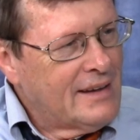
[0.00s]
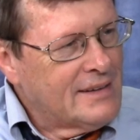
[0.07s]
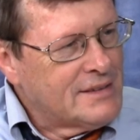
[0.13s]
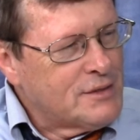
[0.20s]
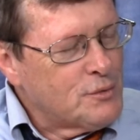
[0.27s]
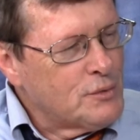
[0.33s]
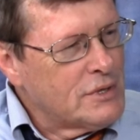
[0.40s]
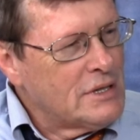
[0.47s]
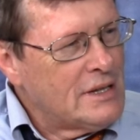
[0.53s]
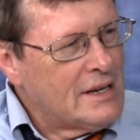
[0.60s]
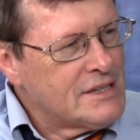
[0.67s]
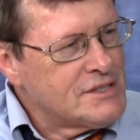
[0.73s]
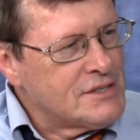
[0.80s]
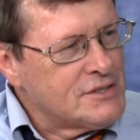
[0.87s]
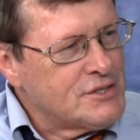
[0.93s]
and to
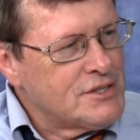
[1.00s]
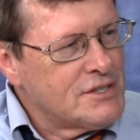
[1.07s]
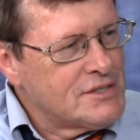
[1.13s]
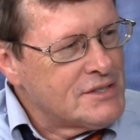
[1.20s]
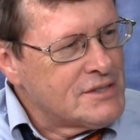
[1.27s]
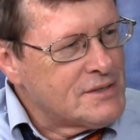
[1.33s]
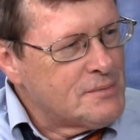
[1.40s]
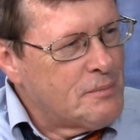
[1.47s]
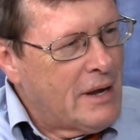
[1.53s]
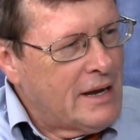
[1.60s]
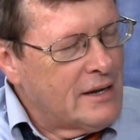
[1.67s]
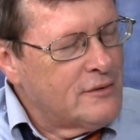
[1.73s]
realize that Jesus paid